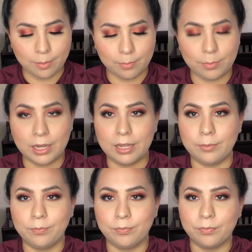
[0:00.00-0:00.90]

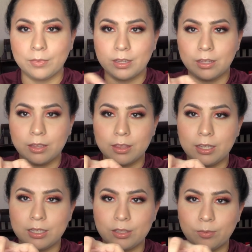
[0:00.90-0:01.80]
But
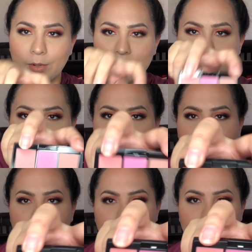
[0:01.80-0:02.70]
these 2 blushes
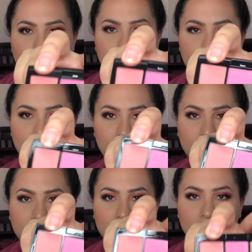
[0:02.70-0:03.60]
right here
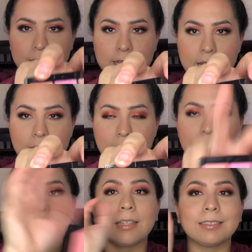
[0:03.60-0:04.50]
looked
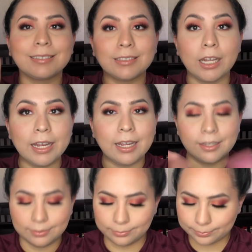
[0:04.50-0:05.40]
stunning.
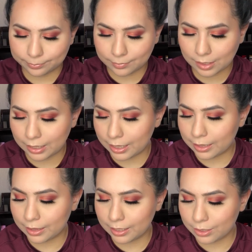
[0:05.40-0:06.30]

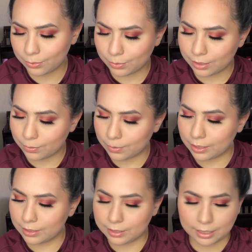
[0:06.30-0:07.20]
And this one
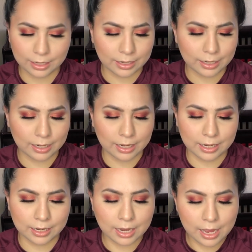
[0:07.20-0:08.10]
was
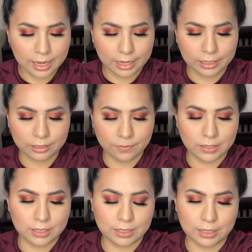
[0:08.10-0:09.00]
$2.99. Each of
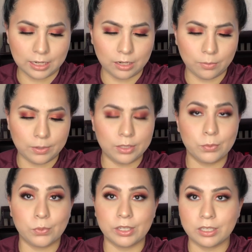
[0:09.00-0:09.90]
the Stila
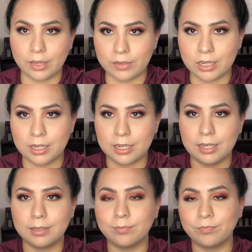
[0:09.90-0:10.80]
ones were
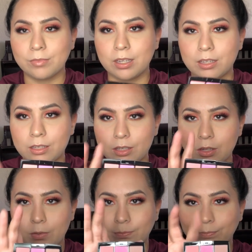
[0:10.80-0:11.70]
$7.99.
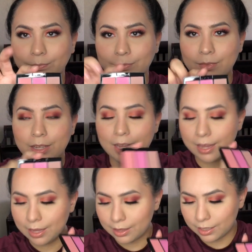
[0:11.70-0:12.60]
So
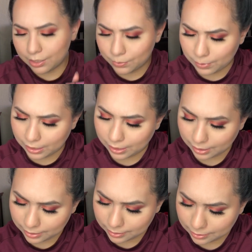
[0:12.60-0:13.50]
this is really
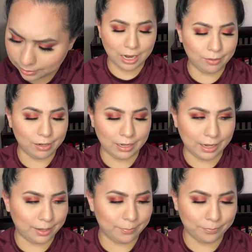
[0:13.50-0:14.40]
nice. I really
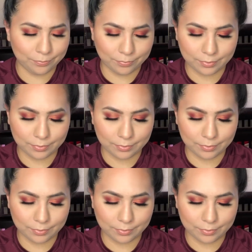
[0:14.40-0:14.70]
like them.